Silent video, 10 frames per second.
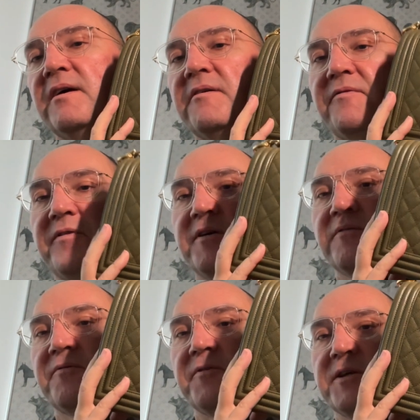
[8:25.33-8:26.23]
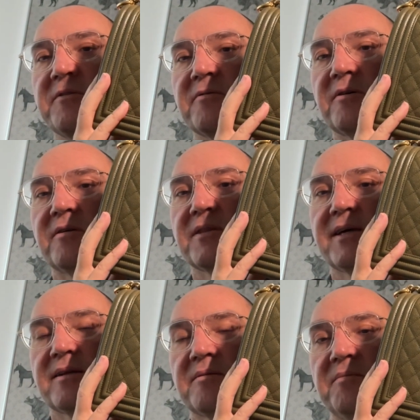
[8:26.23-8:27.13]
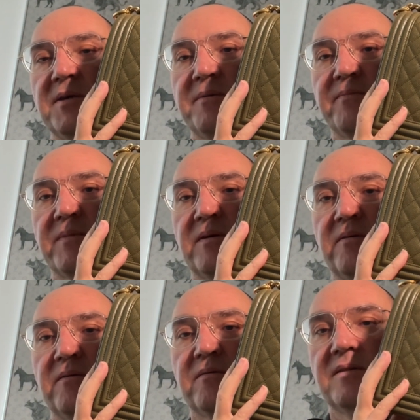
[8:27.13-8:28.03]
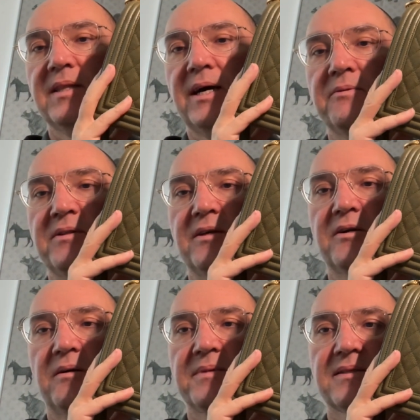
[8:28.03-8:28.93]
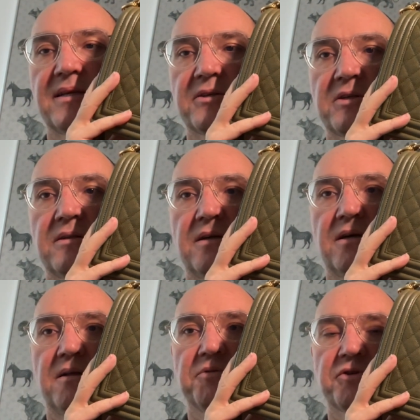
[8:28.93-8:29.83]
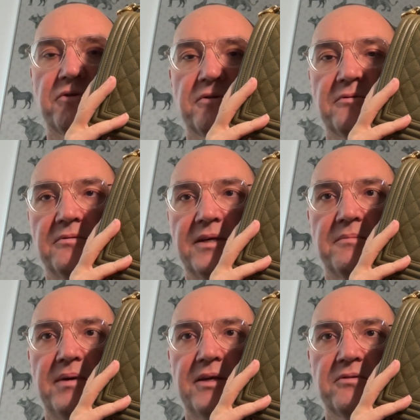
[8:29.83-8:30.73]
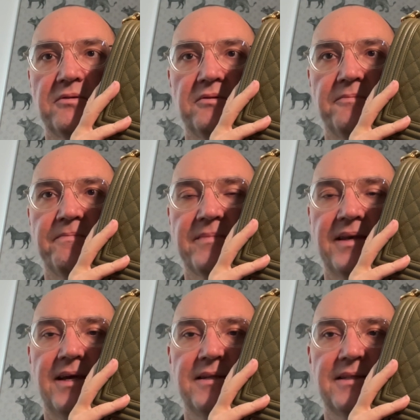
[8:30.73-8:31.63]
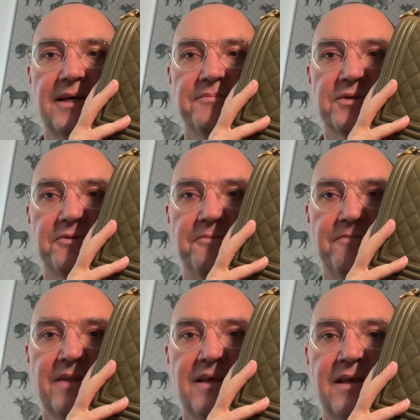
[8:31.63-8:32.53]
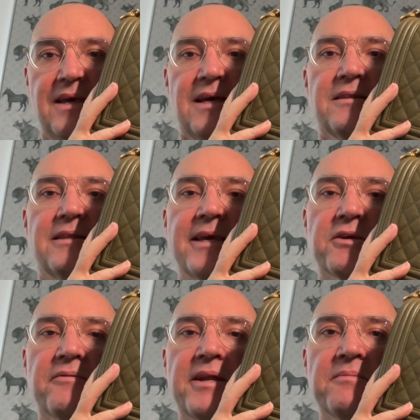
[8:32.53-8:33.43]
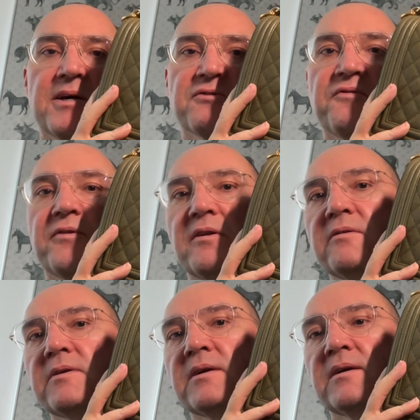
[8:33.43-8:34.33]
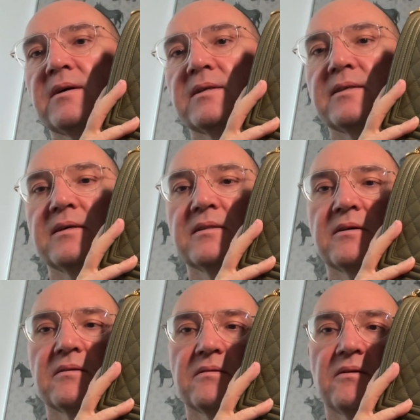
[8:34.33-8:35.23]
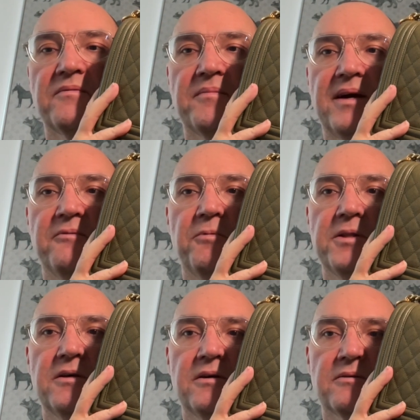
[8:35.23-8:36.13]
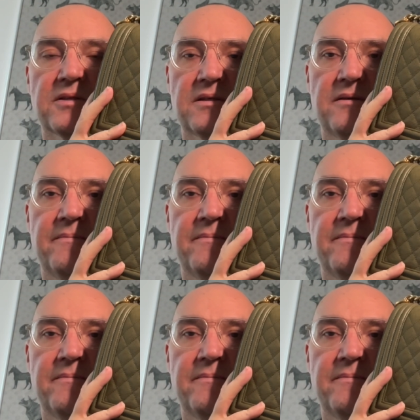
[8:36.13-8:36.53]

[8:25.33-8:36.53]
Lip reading: feel free to contact me down in the comment section. I'll be sure to get back to you anytime soon. Thank you very much for looking at another of my videos.